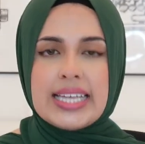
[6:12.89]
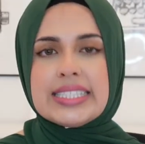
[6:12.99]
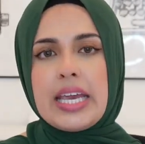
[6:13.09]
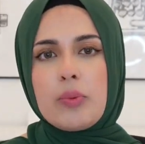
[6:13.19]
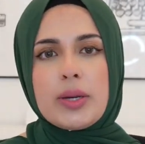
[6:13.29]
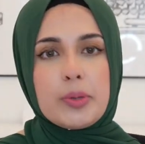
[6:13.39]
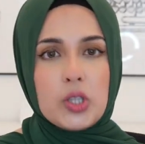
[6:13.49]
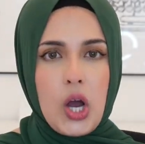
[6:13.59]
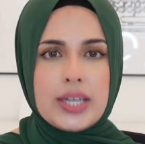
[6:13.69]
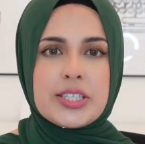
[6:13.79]
Day one
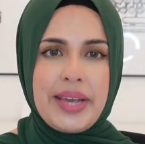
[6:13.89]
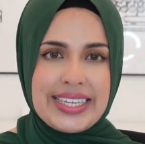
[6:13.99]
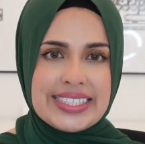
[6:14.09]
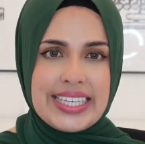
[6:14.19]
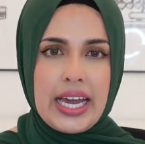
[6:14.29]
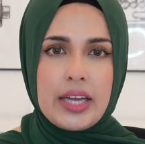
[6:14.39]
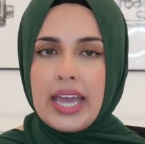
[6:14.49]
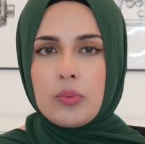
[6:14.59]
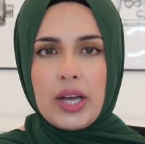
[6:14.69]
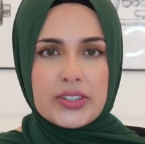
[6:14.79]
belonged to India,
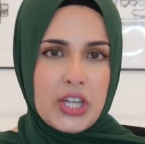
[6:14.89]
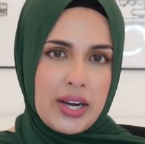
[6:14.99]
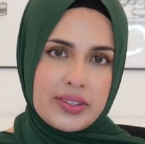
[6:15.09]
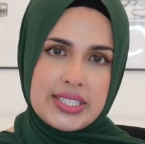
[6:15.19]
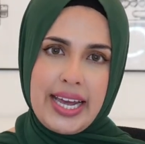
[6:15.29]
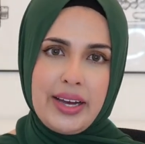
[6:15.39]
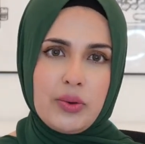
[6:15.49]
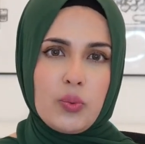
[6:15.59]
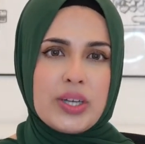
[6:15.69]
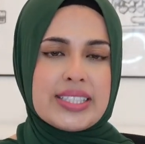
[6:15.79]
and while the talk of the
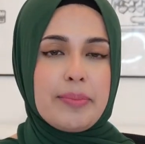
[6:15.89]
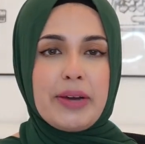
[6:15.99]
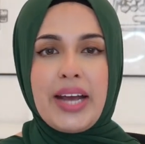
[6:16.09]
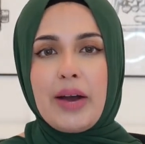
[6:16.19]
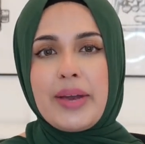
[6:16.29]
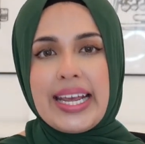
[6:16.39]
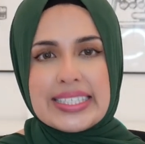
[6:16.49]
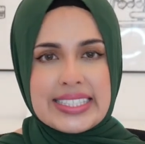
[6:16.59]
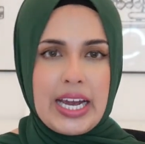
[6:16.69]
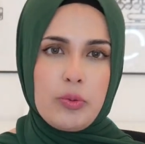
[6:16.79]
town was about how
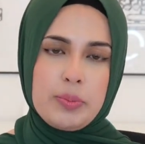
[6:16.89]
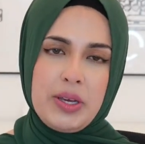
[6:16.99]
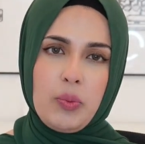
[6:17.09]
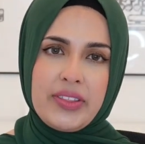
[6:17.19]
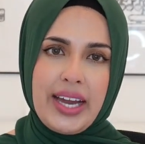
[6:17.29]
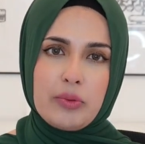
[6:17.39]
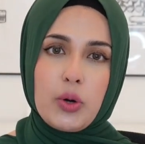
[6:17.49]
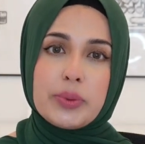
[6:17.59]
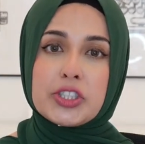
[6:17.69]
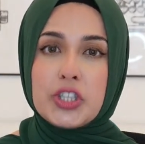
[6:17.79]
India would be without
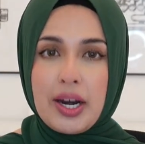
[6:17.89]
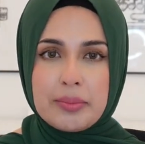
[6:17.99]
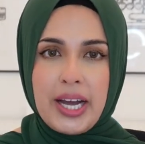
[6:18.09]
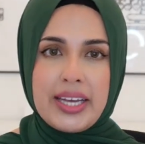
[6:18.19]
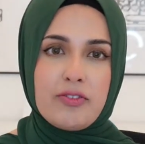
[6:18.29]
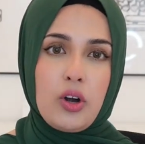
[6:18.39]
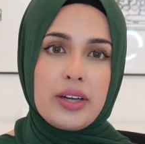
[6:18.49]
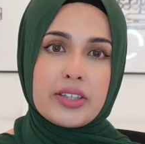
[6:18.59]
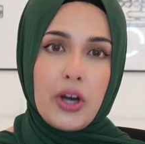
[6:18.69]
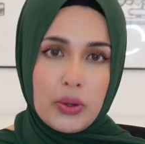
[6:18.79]
Rohit Sharma and
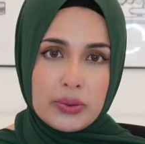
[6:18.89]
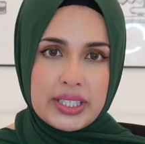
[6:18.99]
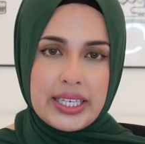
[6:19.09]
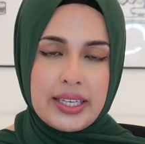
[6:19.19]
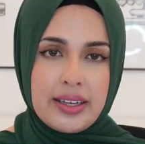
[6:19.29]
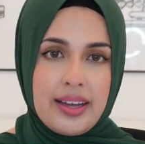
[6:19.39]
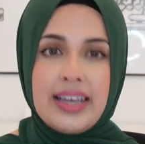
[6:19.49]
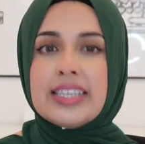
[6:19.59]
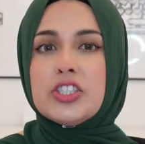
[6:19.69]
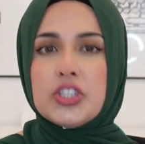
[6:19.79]
Virat Kohli,
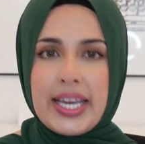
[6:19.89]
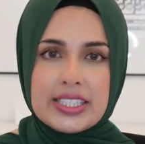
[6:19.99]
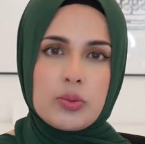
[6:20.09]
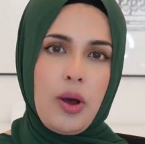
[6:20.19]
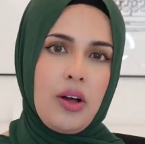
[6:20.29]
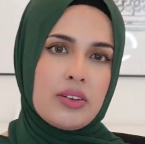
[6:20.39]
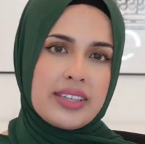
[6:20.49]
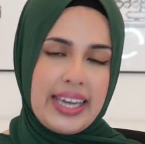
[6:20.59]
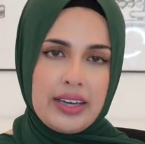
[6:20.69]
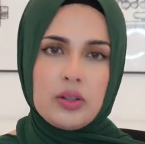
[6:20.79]
Jaiswal,
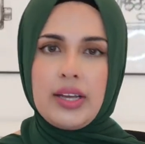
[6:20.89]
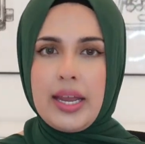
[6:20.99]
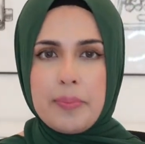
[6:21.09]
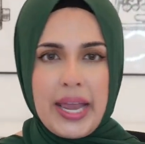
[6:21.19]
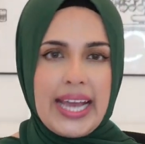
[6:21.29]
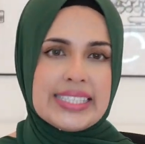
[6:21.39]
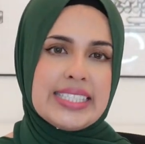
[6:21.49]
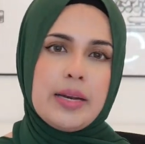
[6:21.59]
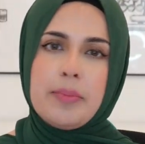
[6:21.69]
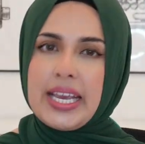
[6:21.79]
Gill, and Pant
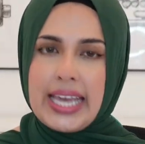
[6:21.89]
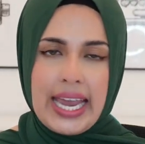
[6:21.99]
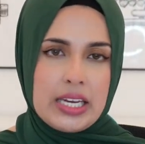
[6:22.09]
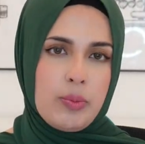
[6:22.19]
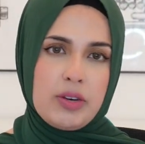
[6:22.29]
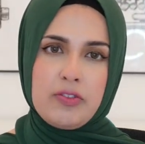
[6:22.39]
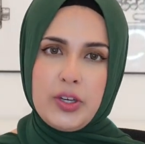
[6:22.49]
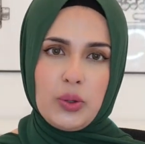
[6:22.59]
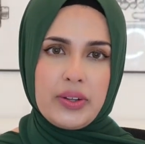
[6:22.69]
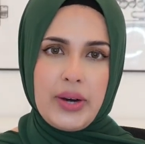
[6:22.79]
didn't make anyone
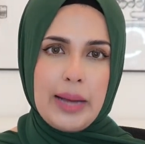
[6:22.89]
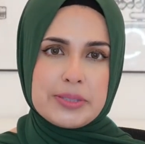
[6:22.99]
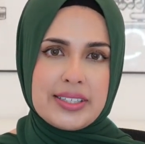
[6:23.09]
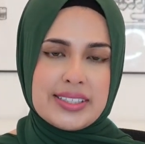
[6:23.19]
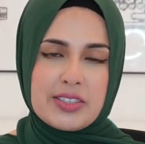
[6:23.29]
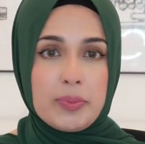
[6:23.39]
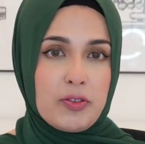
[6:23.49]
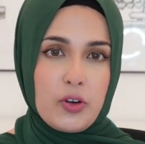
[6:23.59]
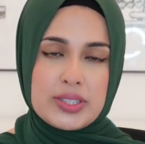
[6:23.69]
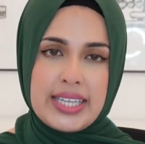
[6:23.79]
feel their absence from the
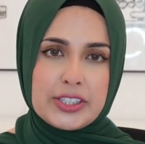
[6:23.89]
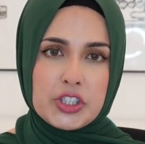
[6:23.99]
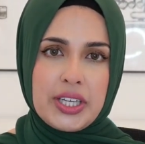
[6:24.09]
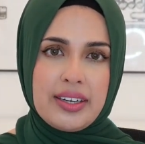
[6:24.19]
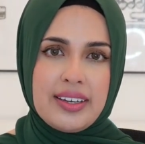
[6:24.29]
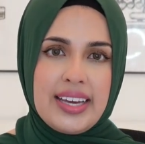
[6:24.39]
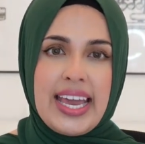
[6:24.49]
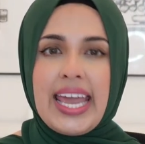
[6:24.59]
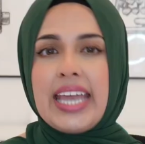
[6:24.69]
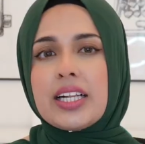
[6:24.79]
first session.
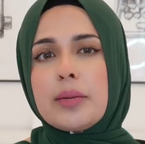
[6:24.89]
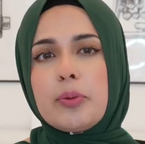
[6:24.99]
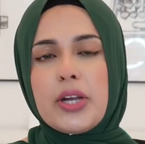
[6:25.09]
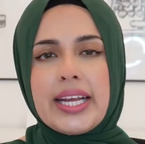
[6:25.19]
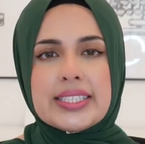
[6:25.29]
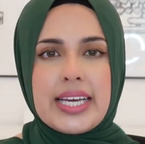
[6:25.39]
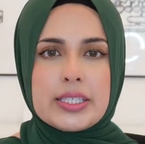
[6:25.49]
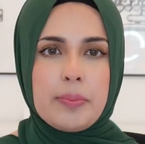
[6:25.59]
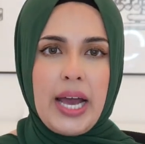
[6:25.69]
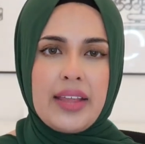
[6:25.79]
England put India
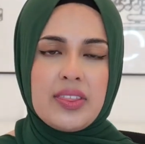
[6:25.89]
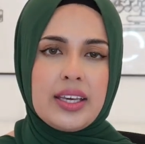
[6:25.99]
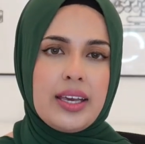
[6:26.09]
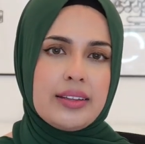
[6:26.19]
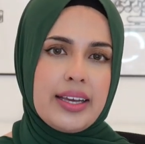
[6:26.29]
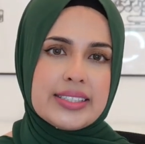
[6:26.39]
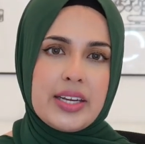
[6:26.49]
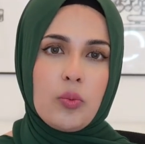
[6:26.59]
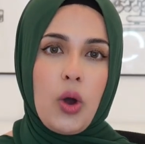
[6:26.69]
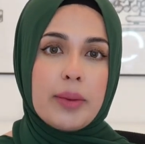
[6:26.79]
to bat thinking they
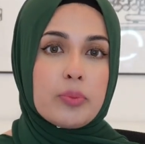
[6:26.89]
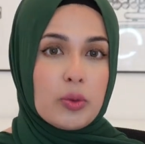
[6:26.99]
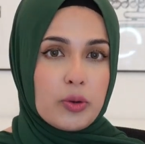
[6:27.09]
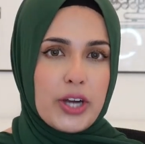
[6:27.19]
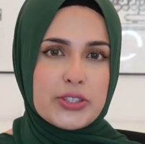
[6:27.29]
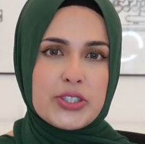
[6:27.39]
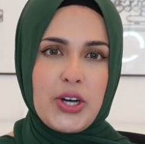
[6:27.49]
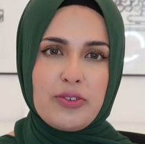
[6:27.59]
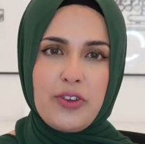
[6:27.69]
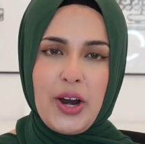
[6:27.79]
didn't want Bumrah to
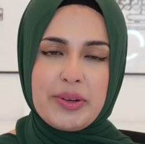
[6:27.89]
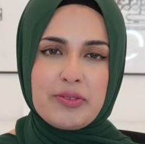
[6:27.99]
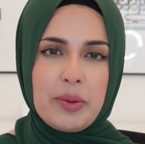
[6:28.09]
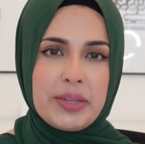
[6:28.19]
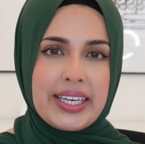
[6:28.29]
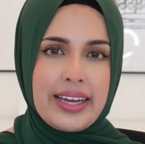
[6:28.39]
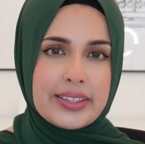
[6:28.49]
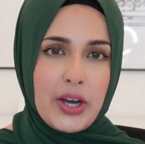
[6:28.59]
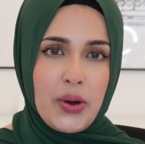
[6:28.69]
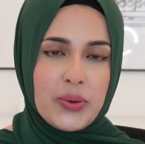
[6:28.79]
start firing from the
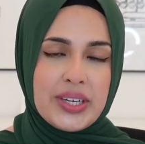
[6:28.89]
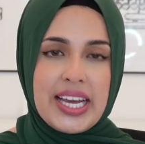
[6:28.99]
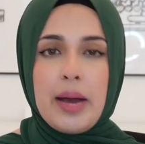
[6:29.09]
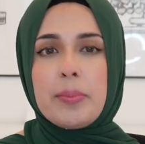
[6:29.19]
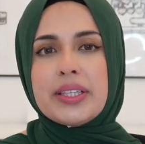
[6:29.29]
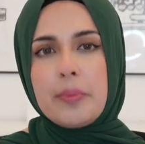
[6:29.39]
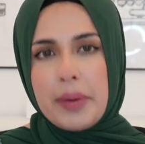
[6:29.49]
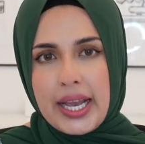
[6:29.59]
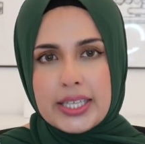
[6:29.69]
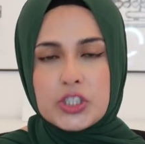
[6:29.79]
get-go, but the
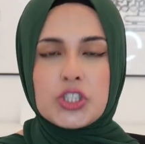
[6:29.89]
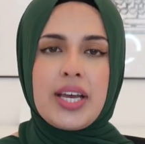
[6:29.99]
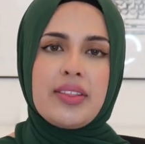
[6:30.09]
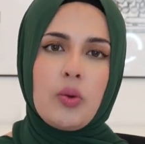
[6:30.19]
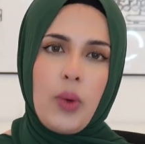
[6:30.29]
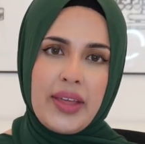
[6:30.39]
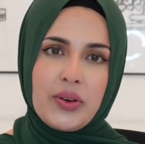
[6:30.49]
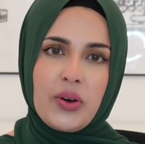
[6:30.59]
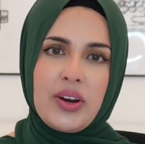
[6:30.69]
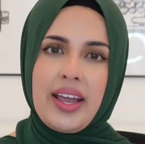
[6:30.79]
pitch, the
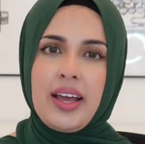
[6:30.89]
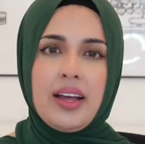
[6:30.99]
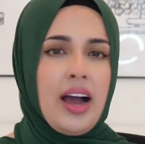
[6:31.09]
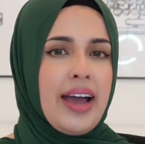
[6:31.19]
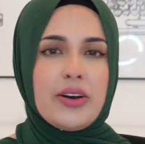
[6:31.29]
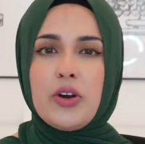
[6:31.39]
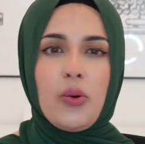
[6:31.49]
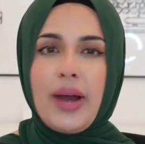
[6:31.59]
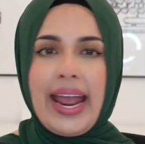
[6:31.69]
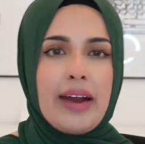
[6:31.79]
weather, I don't
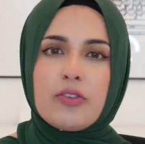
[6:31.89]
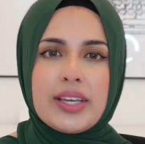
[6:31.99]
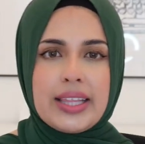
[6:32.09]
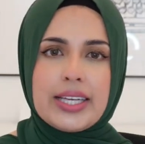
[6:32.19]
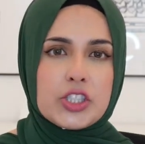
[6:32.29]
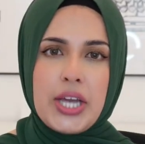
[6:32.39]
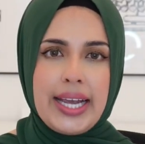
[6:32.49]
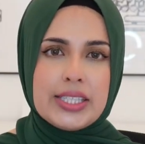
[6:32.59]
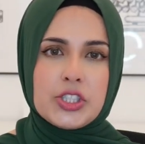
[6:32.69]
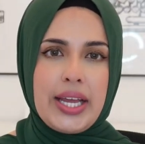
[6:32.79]
know, everything
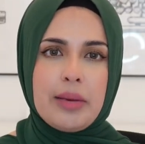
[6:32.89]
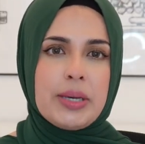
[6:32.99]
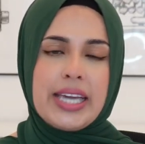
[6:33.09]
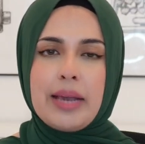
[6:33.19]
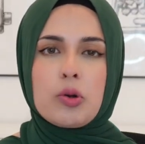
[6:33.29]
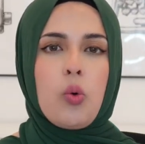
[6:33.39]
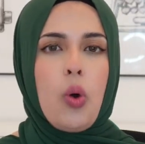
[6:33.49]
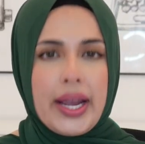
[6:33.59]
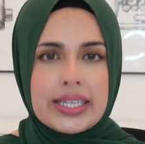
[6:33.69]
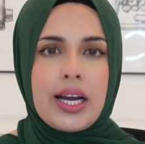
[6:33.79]
changed and it became
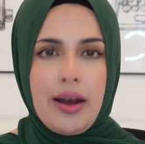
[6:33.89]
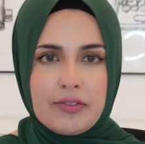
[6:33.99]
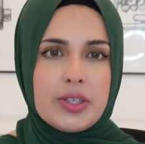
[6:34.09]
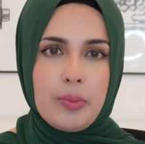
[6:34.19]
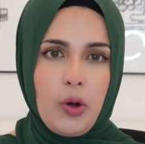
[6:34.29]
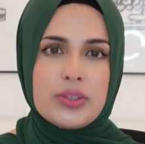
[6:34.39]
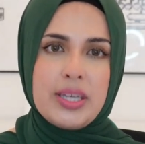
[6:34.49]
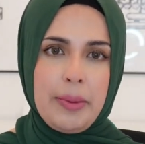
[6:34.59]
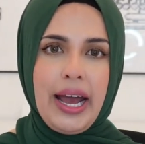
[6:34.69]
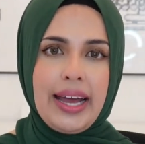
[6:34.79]
quite comfortable
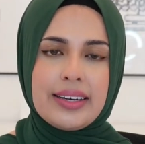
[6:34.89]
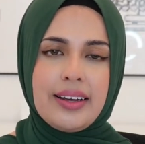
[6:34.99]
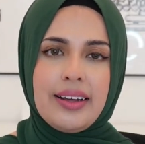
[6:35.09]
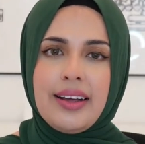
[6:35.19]
to bat.